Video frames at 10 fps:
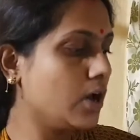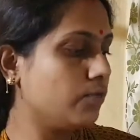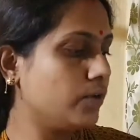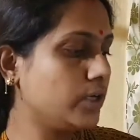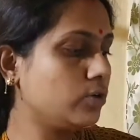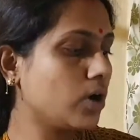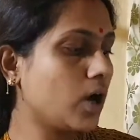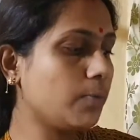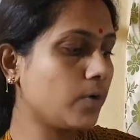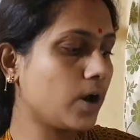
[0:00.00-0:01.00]
We do
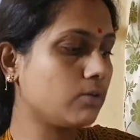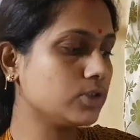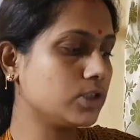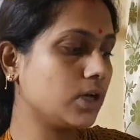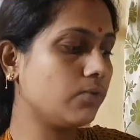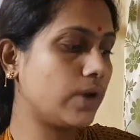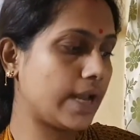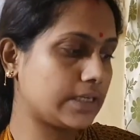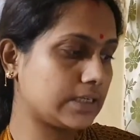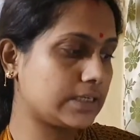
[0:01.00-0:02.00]
not pronounce the
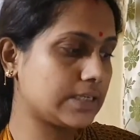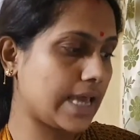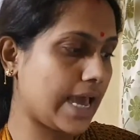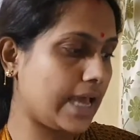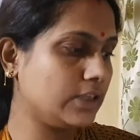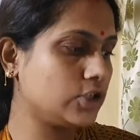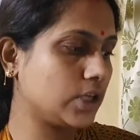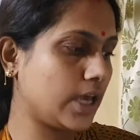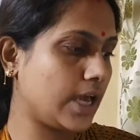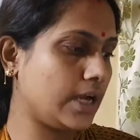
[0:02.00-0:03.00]
letters H,
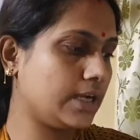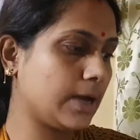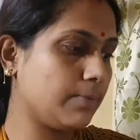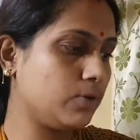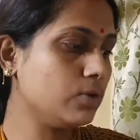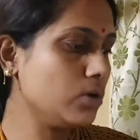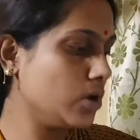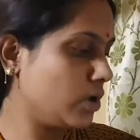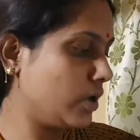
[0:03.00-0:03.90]
K and W